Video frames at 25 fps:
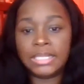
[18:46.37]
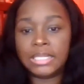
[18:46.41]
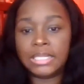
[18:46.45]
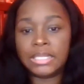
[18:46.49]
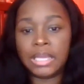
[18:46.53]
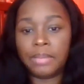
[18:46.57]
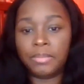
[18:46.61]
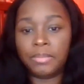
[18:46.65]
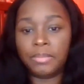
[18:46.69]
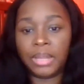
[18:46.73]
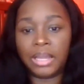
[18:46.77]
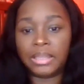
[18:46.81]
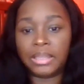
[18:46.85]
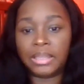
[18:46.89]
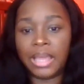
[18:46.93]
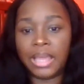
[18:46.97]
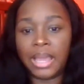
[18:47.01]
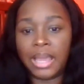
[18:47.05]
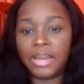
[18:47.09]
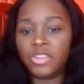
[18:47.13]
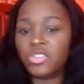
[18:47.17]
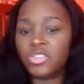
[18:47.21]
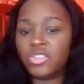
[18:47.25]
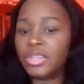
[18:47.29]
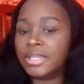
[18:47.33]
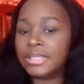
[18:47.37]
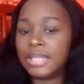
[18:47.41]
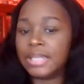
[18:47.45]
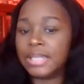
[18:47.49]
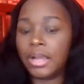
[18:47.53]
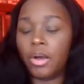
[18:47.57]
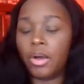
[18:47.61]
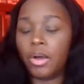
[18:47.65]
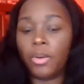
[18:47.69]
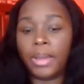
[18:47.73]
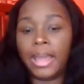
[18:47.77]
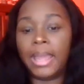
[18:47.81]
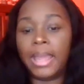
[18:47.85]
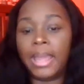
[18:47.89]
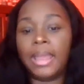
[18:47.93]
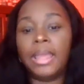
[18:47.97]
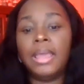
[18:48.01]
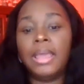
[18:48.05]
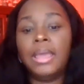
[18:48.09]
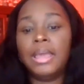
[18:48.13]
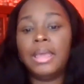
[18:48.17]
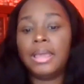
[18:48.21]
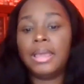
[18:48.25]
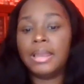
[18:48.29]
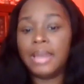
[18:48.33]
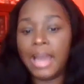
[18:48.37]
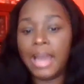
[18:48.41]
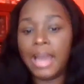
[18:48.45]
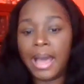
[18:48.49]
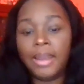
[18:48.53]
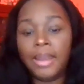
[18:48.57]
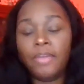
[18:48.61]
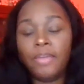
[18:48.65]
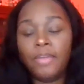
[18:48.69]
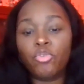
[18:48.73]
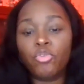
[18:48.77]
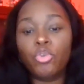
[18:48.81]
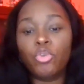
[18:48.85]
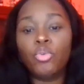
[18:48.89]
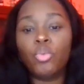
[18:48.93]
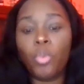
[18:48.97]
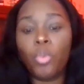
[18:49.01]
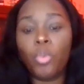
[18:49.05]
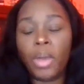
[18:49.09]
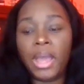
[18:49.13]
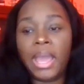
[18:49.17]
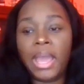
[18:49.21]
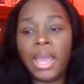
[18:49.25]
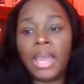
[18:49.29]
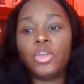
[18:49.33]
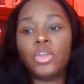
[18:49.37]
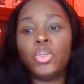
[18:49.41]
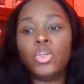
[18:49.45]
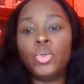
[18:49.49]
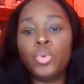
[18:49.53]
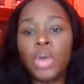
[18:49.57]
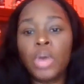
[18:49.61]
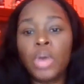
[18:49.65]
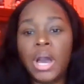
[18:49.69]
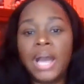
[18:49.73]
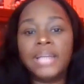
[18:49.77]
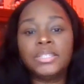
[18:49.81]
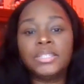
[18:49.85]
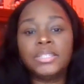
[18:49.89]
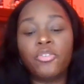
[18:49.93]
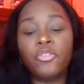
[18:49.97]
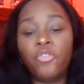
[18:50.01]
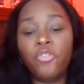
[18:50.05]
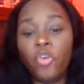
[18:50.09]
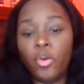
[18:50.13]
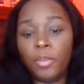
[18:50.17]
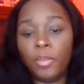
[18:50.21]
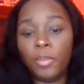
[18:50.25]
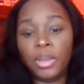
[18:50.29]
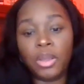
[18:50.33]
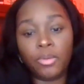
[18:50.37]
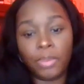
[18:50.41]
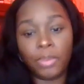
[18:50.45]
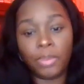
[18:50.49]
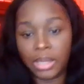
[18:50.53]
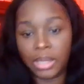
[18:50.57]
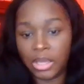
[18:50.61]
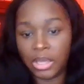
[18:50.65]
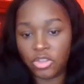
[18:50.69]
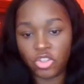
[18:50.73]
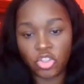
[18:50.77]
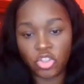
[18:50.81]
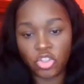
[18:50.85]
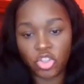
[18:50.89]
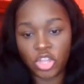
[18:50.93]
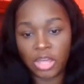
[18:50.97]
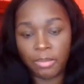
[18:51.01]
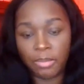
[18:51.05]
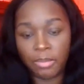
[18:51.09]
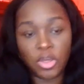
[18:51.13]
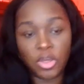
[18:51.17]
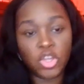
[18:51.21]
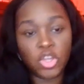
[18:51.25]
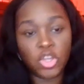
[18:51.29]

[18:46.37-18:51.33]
to him like that. And it's just like, okay, not in a rude way. You guys are forming a relationship.